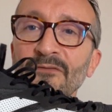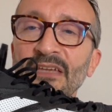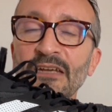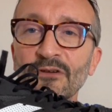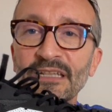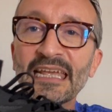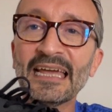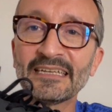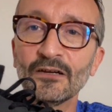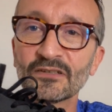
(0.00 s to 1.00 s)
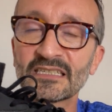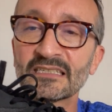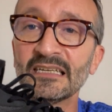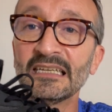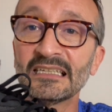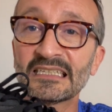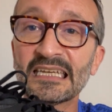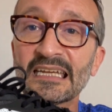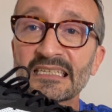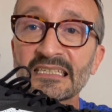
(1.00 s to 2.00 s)
Here on the Adios
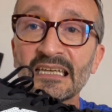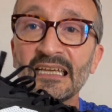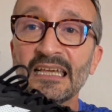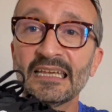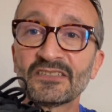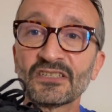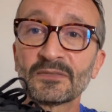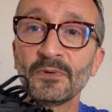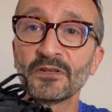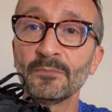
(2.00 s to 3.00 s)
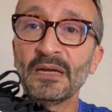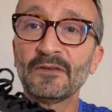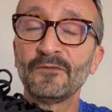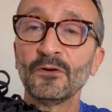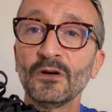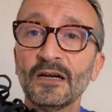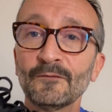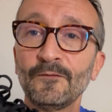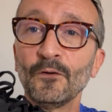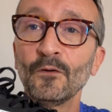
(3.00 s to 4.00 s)
6, it's just on the midfoot and
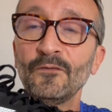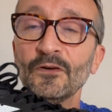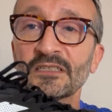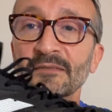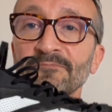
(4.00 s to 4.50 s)
forefoot.